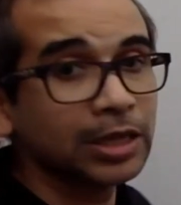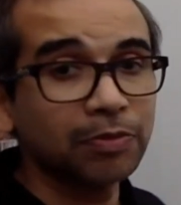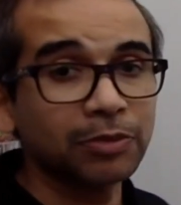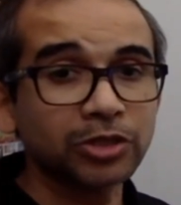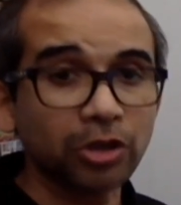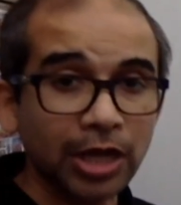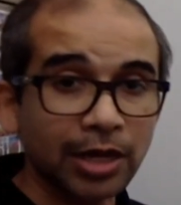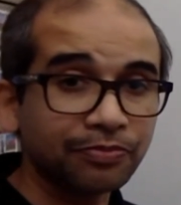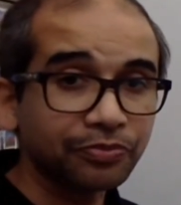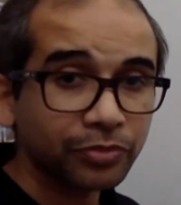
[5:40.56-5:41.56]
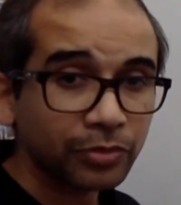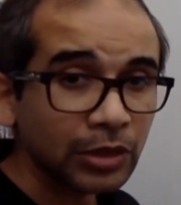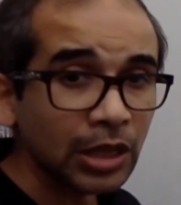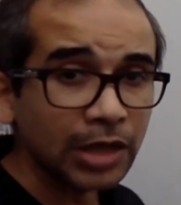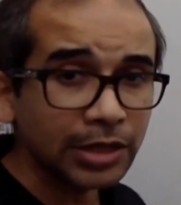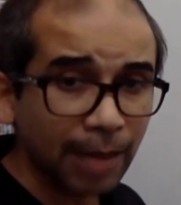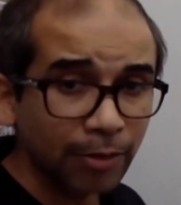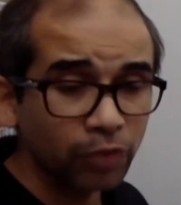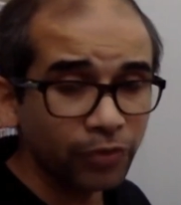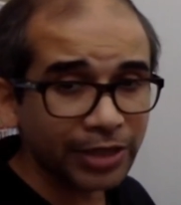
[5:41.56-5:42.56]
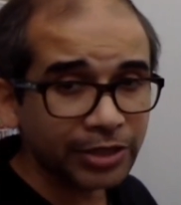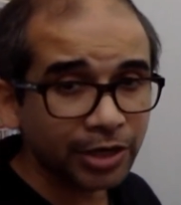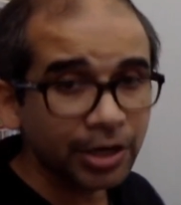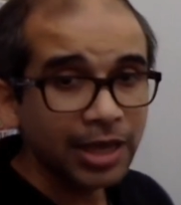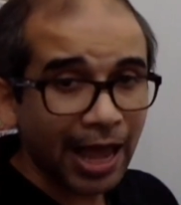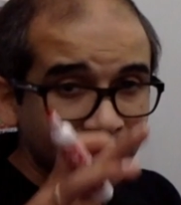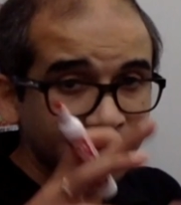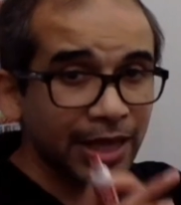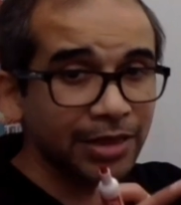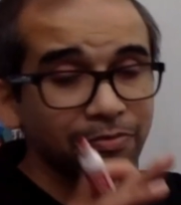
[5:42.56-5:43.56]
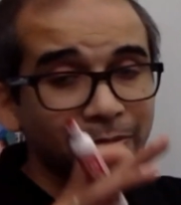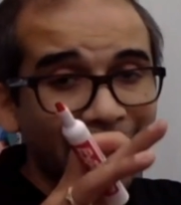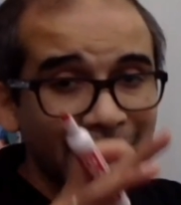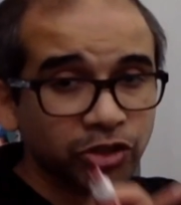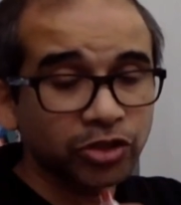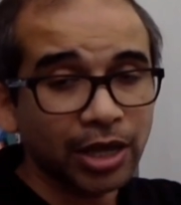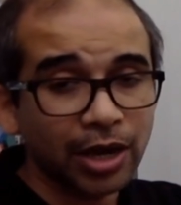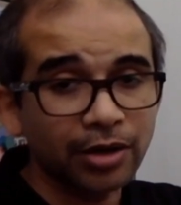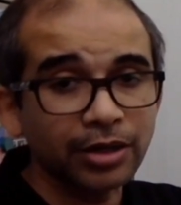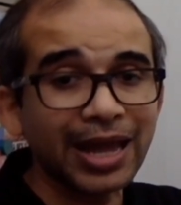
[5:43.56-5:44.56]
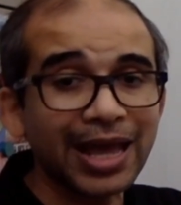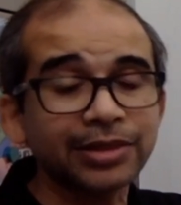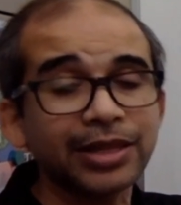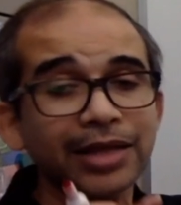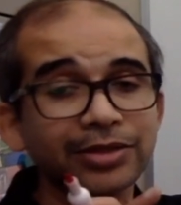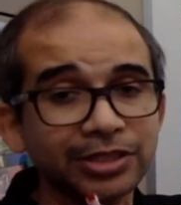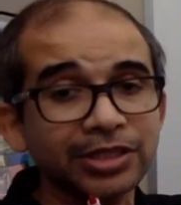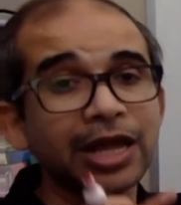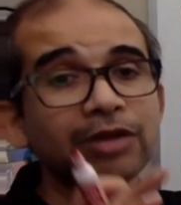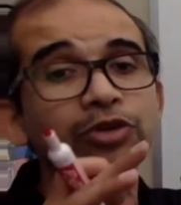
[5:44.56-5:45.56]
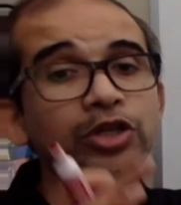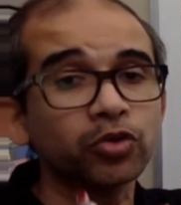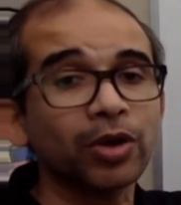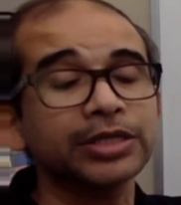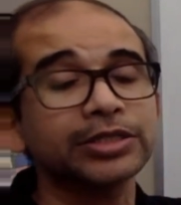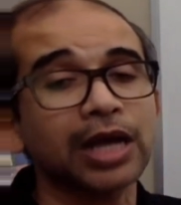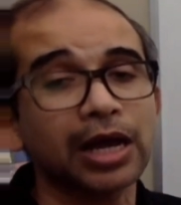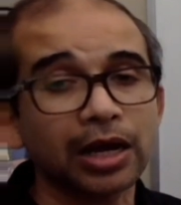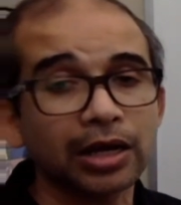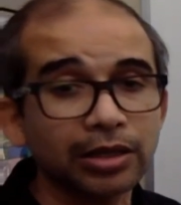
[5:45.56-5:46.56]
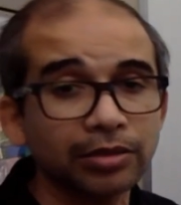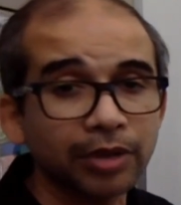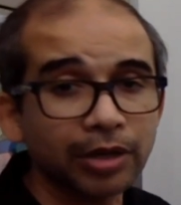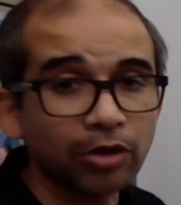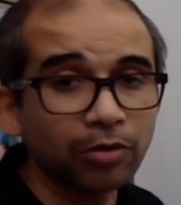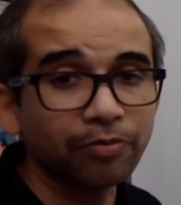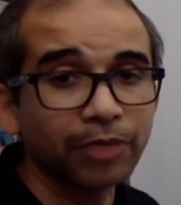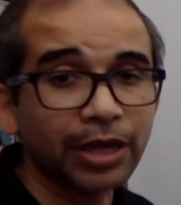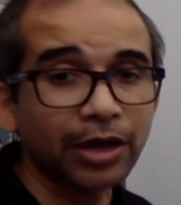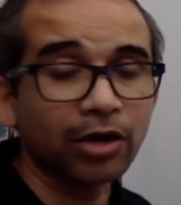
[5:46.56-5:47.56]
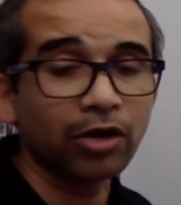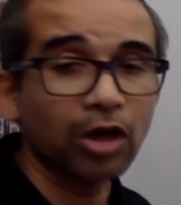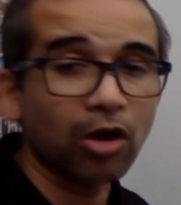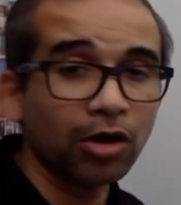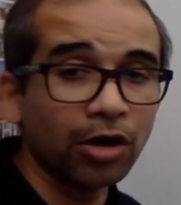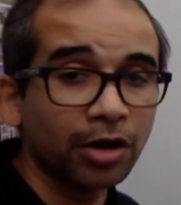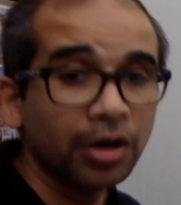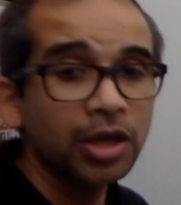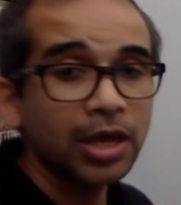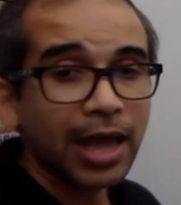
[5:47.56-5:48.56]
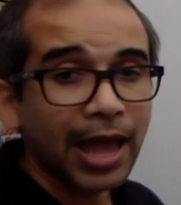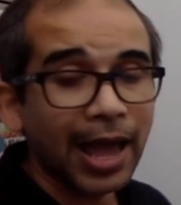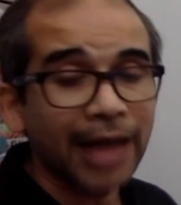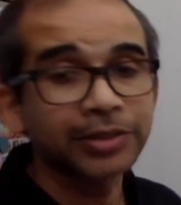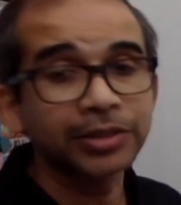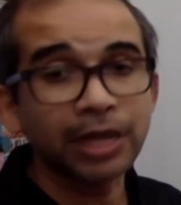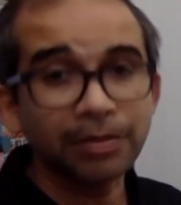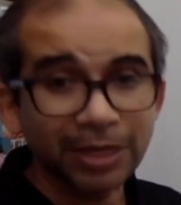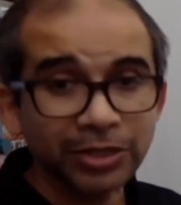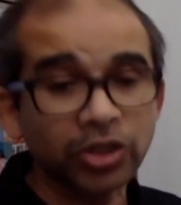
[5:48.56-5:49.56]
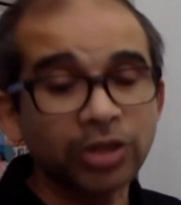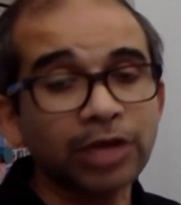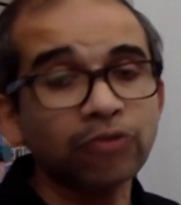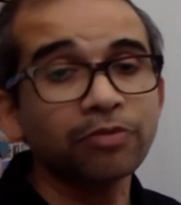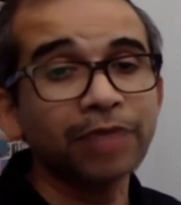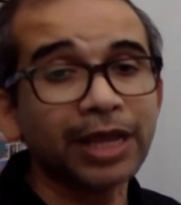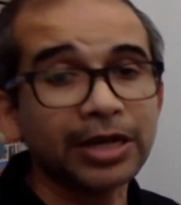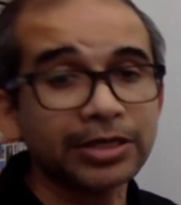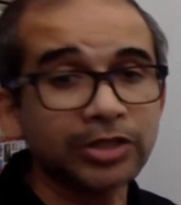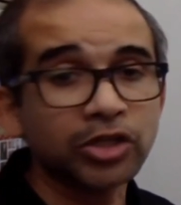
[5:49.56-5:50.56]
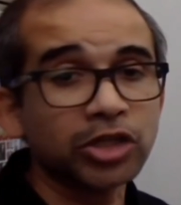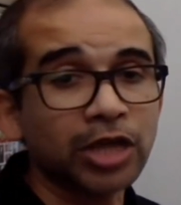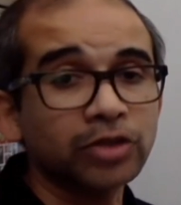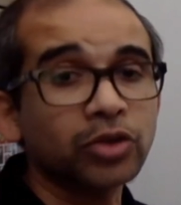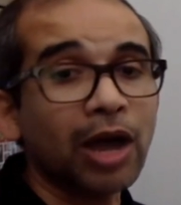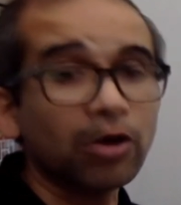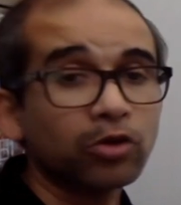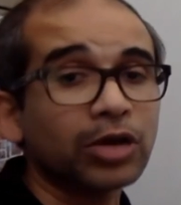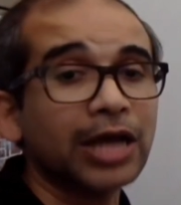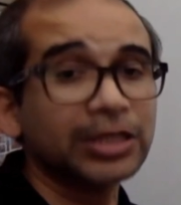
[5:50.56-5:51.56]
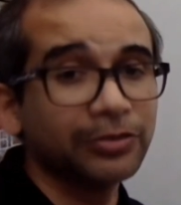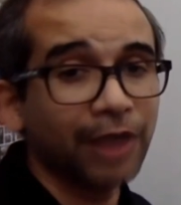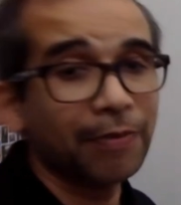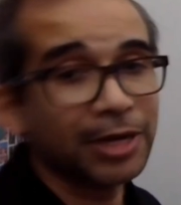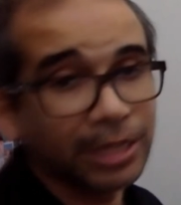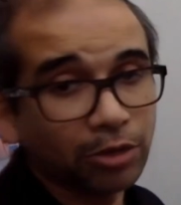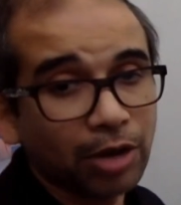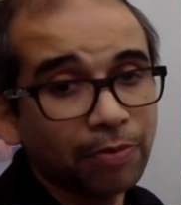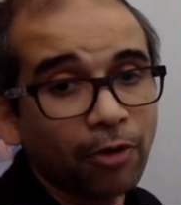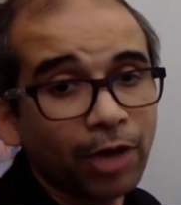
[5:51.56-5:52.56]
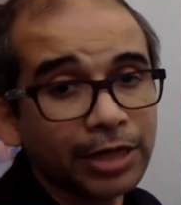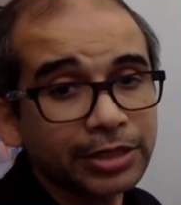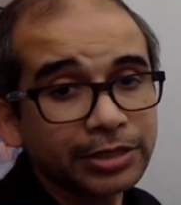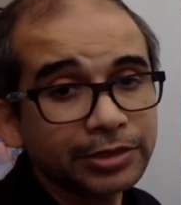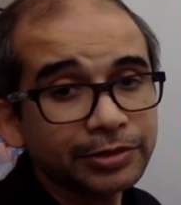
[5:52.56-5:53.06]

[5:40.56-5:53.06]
that means on the w vector, and then match their length and see that which one is bigger or longer, and then based on that we'll make a decision to how to classify a particular point.